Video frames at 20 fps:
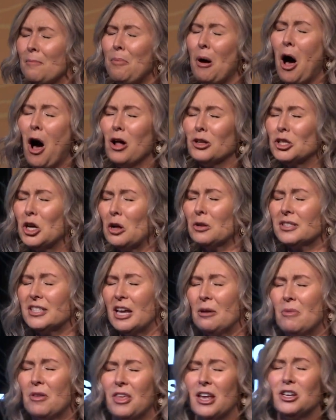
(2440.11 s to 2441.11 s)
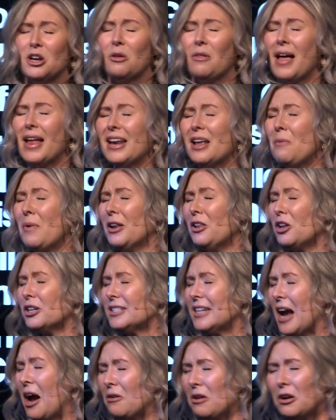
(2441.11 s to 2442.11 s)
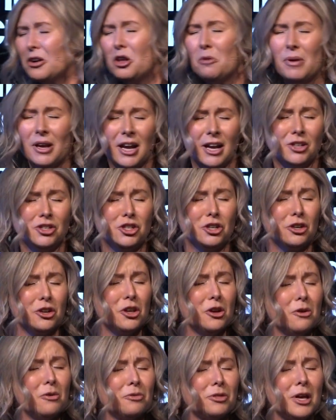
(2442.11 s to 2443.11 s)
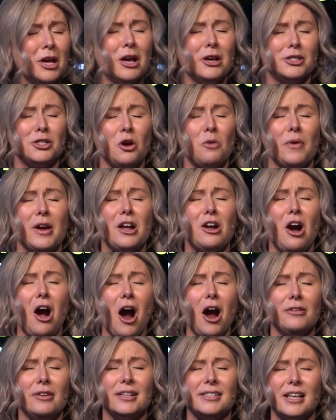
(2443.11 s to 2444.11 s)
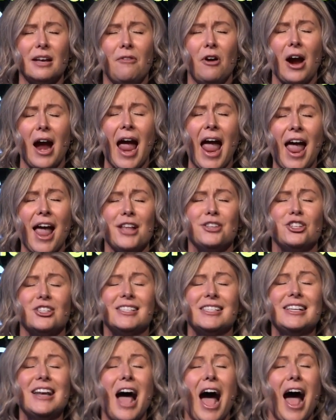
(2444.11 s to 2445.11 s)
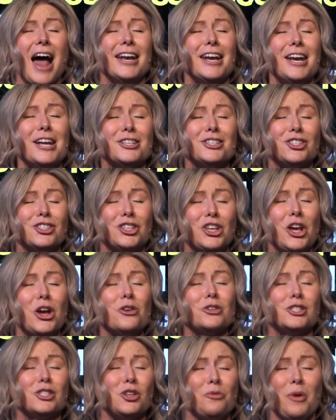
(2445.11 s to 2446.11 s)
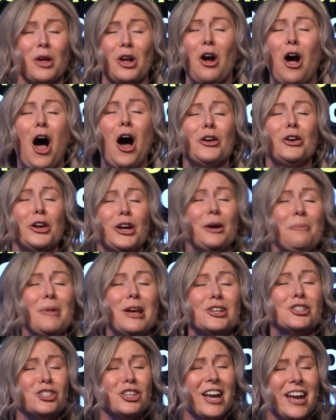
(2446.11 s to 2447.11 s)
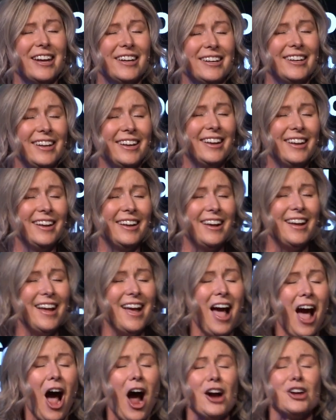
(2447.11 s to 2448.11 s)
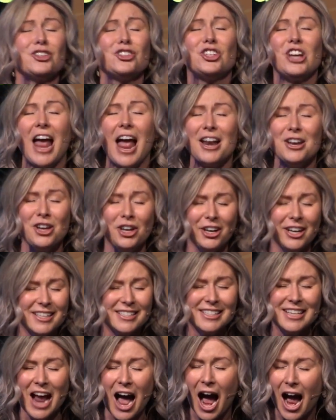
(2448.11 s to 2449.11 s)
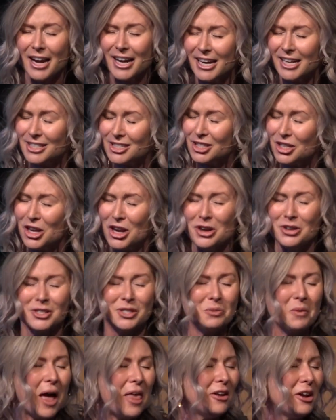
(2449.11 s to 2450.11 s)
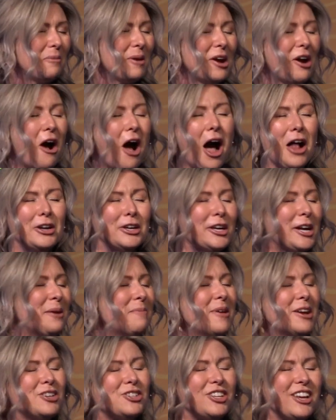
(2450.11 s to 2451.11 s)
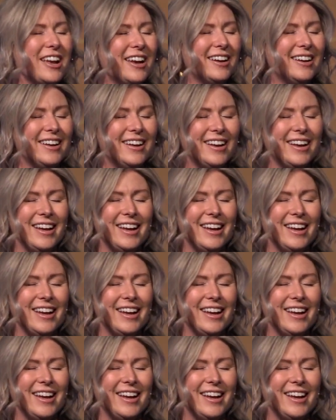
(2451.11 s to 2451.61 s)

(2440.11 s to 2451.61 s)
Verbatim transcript: Paul told Timothy, don't let anyone look down on you because you're youth. So regardless of our age, it's not an excuse to be called or commissioned. Our gender is not an excuse whether to be called or commissioned.